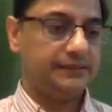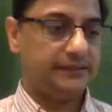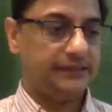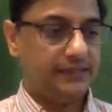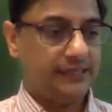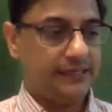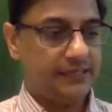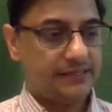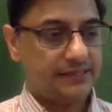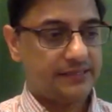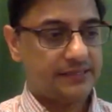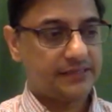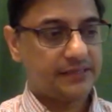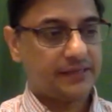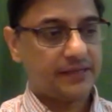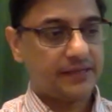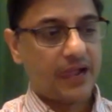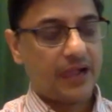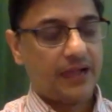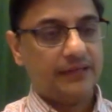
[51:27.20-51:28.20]
is
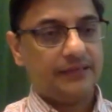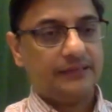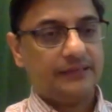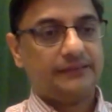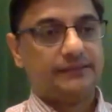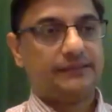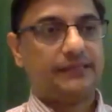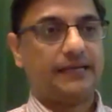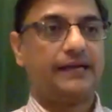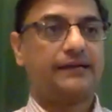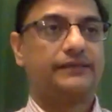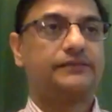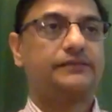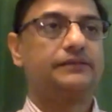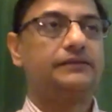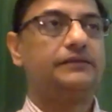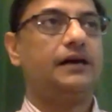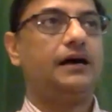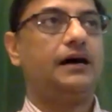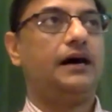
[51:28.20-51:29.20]
that
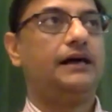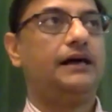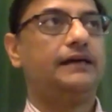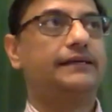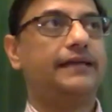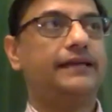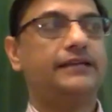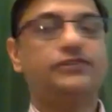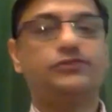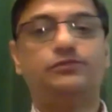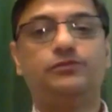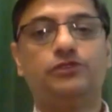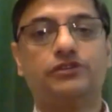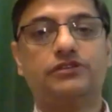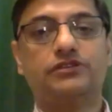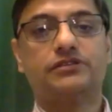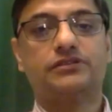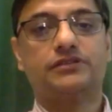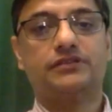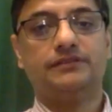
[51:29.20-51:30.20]
our
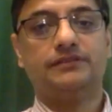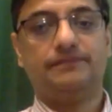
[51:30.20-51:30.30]
textbooks